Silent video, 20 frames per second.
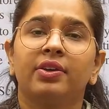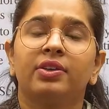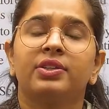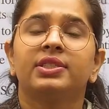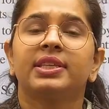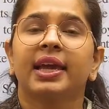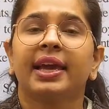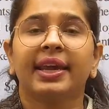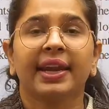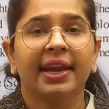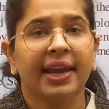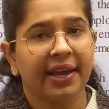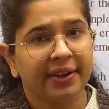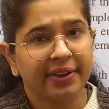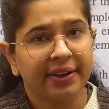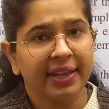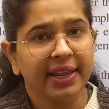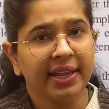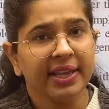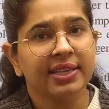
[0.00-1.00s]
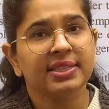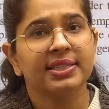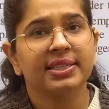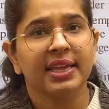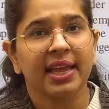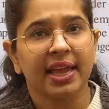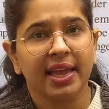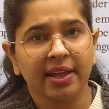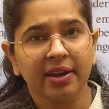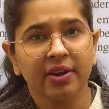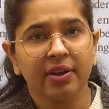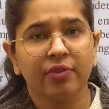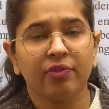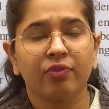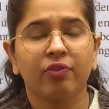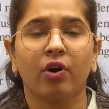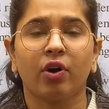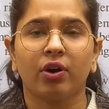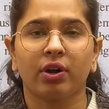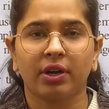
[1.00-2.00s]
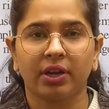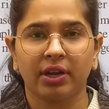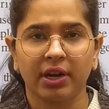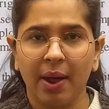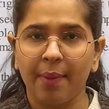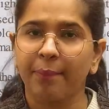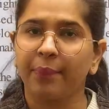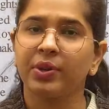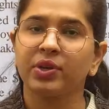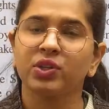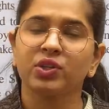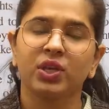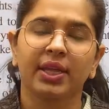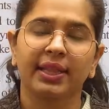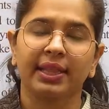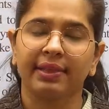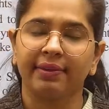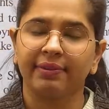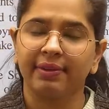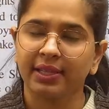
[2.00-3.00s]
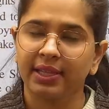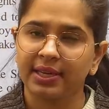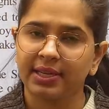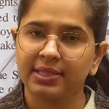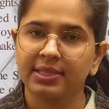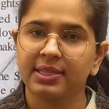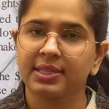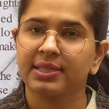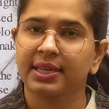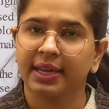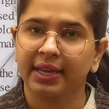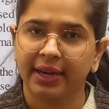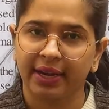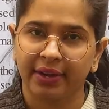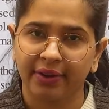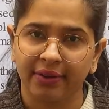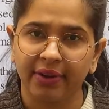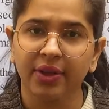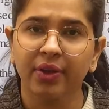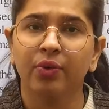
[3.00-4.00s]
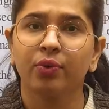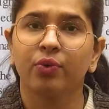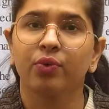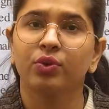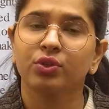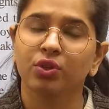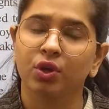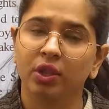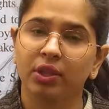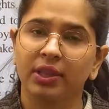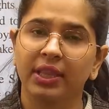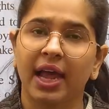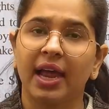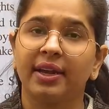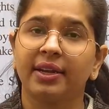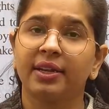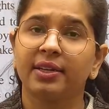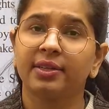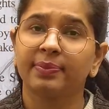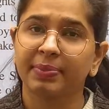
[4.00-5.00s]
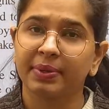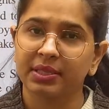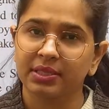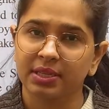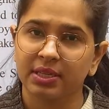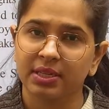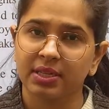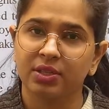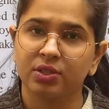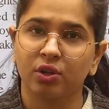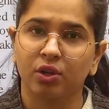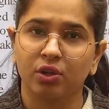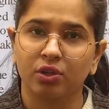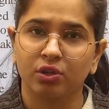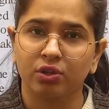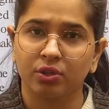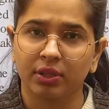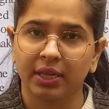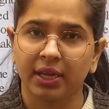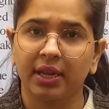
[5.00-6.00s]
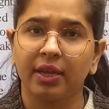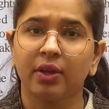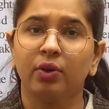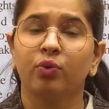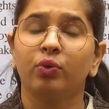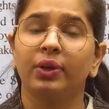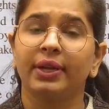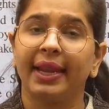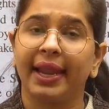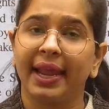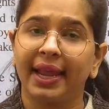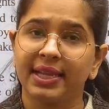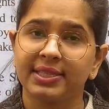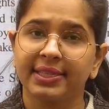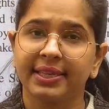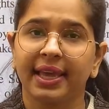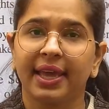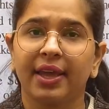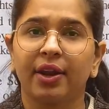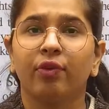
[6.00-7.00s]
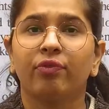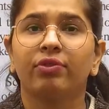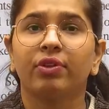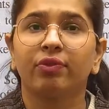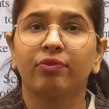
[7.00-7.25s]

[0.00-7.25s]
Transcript: Secretary is there. For Gram Panchayat level there is a secretary who is, that person is also there, who takes care of